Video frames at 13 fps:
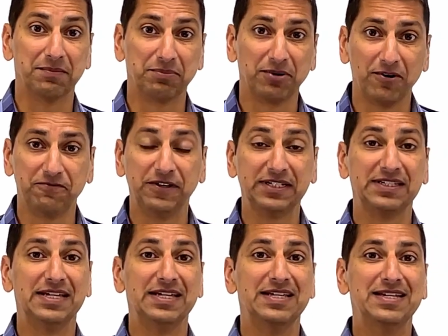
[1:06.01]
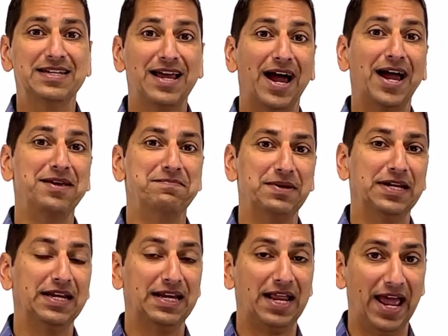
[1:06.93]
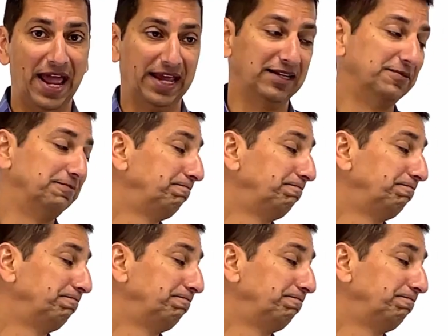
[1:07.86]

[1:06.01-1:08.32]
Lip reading: perfect 9 minute egg.